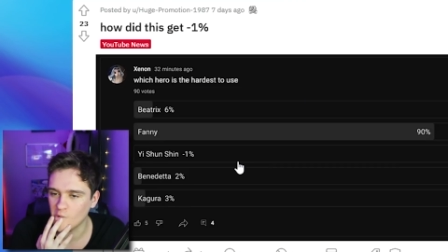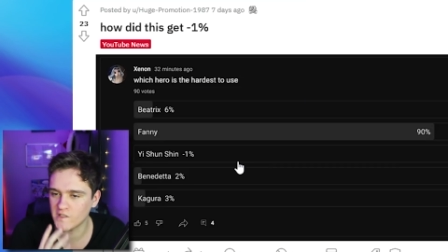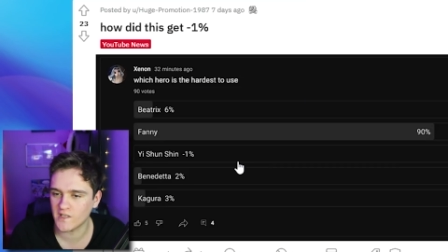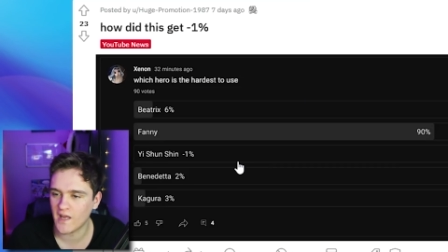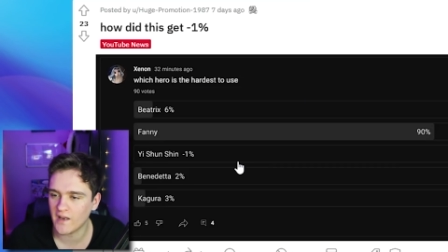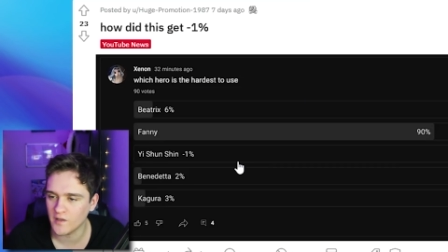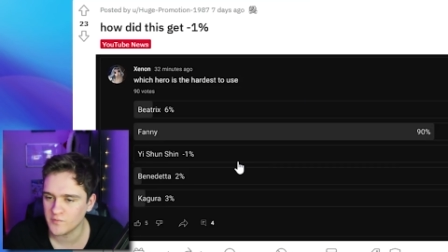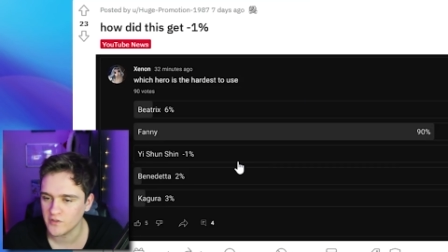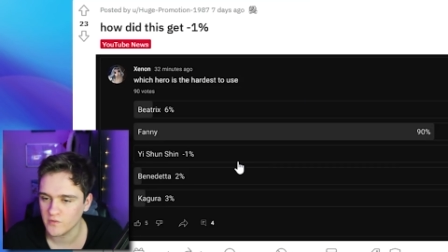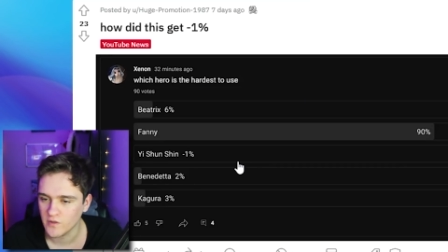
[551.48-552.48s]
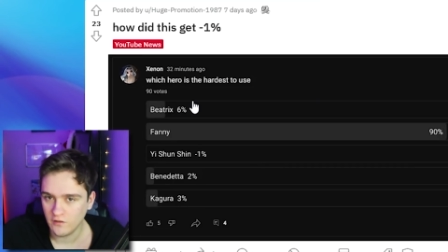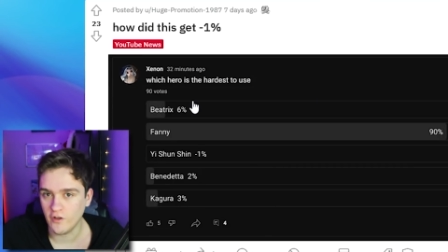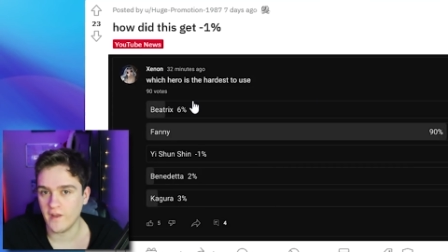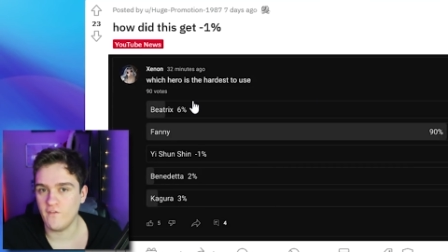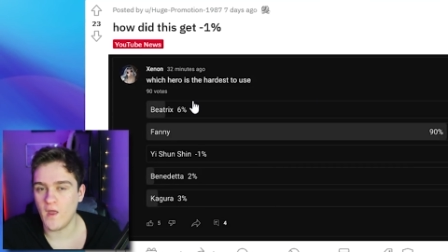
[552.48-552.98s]
What does it add up to?
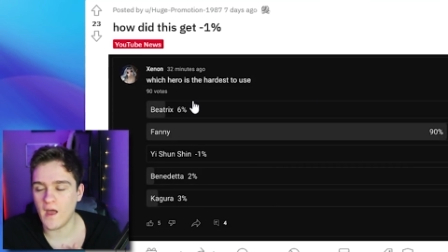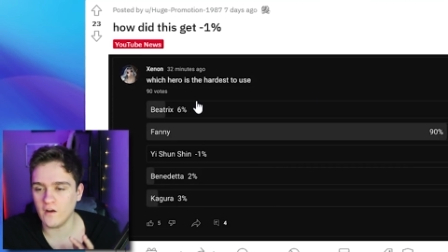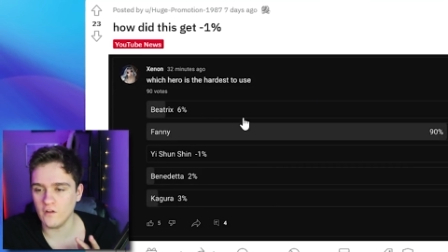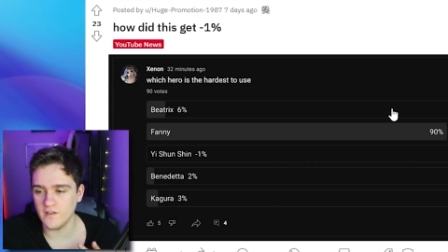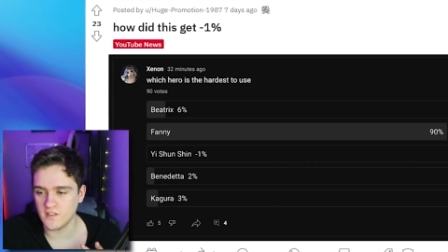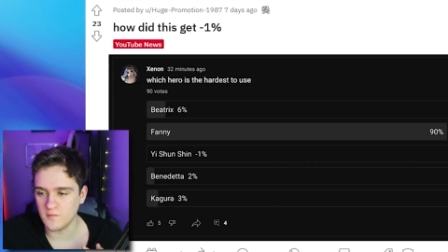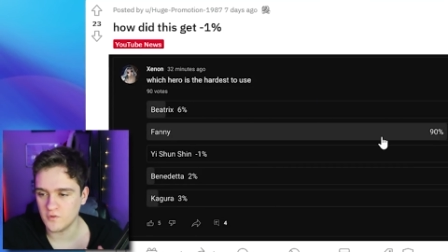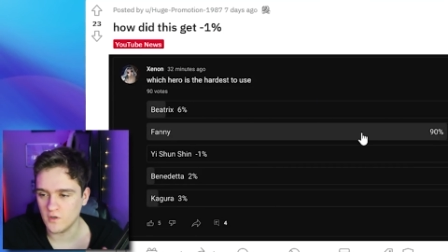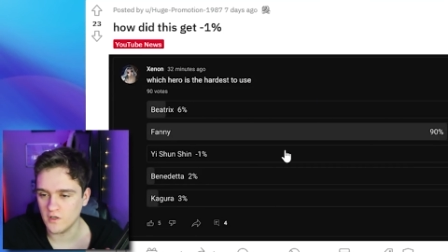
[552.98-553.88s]
Look, if you add all these up to